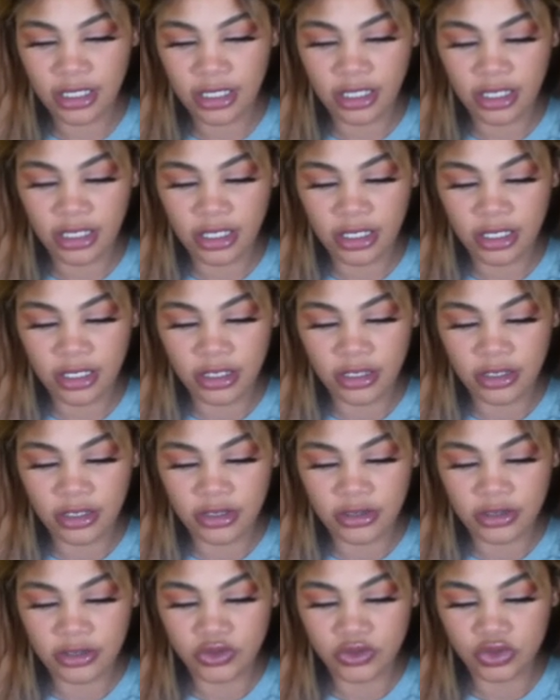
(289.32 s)

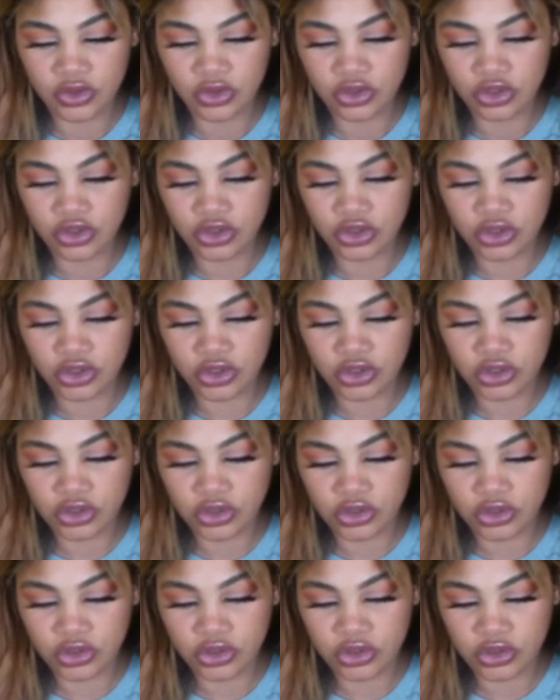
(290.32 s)

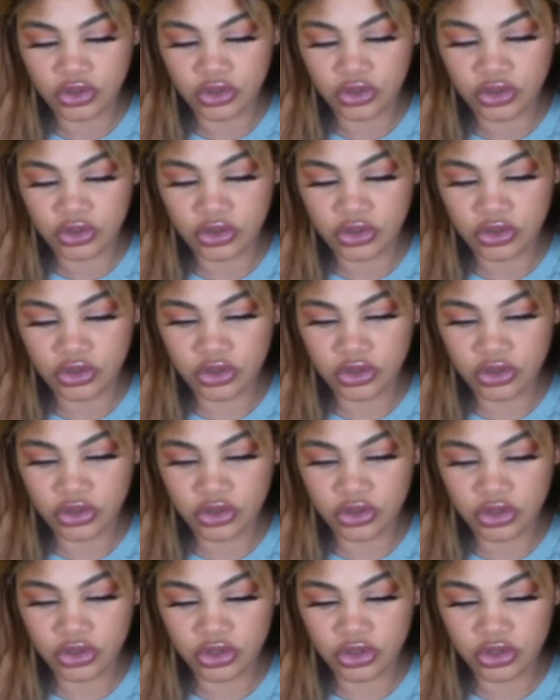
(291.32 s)
No one is speaking in this clip.